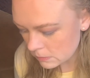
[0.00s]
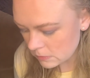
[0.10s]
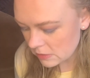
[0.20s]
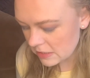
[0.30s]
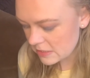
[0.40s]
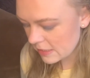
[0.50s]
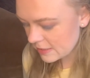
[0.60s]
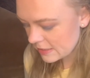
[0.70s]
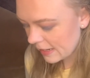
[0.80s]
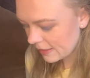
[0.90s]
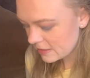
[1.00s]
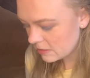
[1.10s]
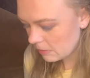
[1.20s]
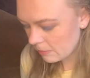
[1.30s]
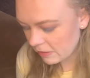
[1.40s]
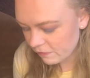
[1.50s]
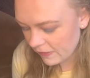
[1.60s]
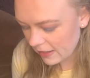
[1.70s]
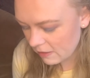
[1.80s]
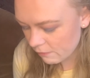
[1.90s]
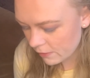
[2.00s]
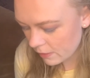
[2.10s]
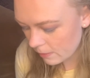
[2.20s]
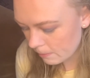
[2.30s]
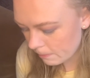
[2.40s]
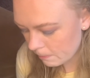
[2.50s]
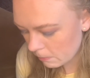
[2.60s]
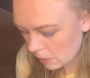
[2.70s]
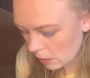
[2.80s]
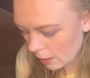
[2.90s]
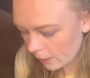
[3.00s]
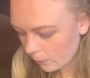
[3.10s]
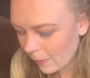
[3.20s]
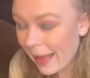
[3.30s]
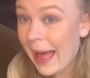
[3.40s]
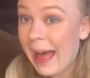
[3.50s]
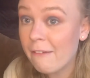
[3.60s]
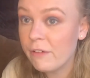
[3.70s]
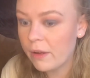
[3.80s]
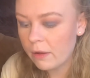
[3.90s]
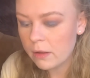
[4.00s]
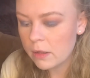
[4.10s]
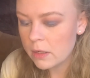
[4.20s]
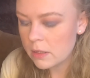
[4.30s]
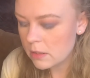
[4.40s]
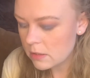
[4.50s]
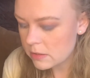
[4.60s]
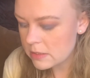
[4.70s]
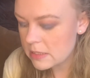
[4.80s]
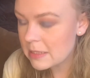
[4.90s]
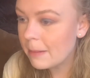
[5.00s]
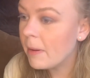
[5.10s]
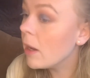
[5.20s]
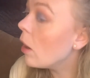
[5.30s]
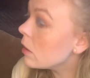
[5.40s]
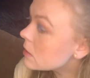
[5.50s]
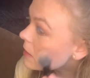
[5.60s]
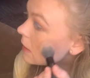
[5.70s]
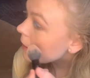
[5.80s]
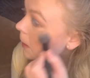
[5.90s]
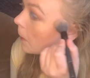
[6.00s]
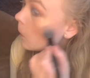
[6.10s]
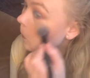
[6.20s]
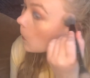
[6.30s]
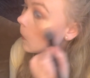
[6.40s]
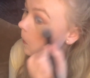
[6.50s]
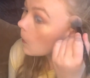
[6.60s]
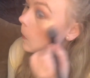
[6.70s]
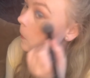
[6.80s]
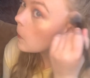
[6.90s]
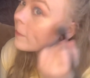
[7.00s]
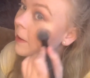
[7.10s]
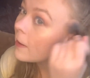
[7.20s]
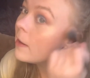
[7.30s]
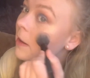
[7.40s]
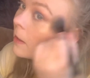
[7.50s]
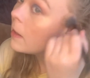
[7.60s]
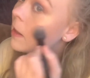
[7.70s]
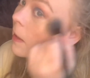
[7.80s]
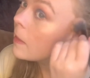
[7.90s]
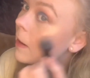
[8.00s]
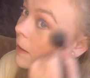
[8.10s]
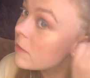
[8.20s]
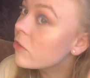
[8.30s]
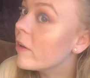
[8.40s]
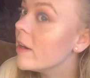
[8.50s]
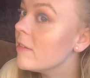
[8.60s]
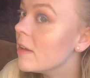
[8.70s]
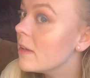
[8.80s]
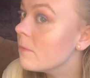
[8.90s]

This has to be my favourite glow ever. This is like my holiday glow. Look at that. That's crazy.